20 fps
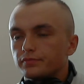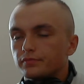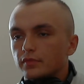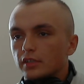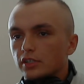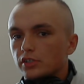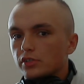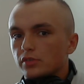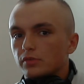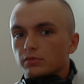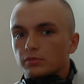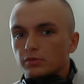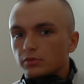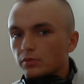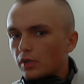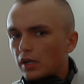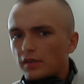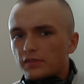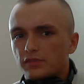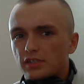that you, you
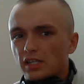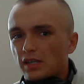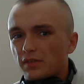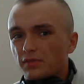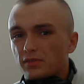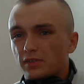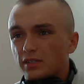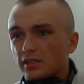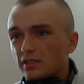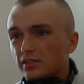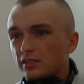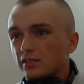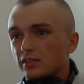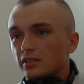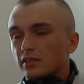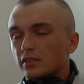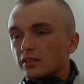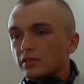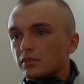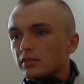arrive safely,
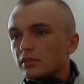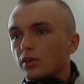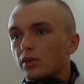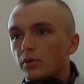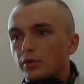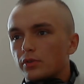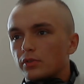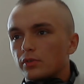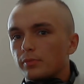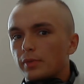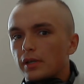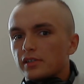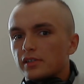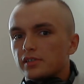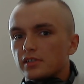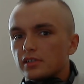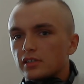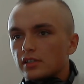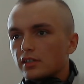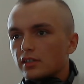you're going through
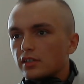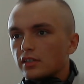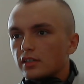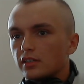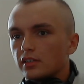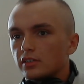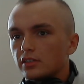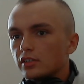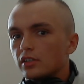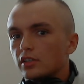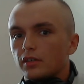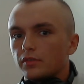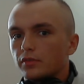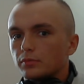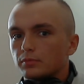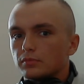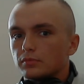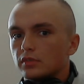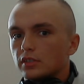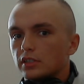basic, and you love
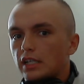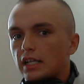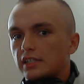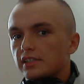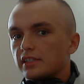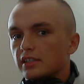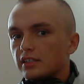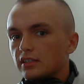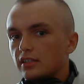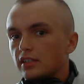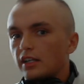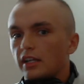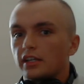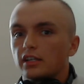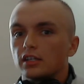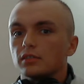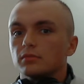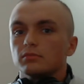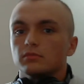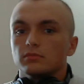them, and that's it, and then hang up.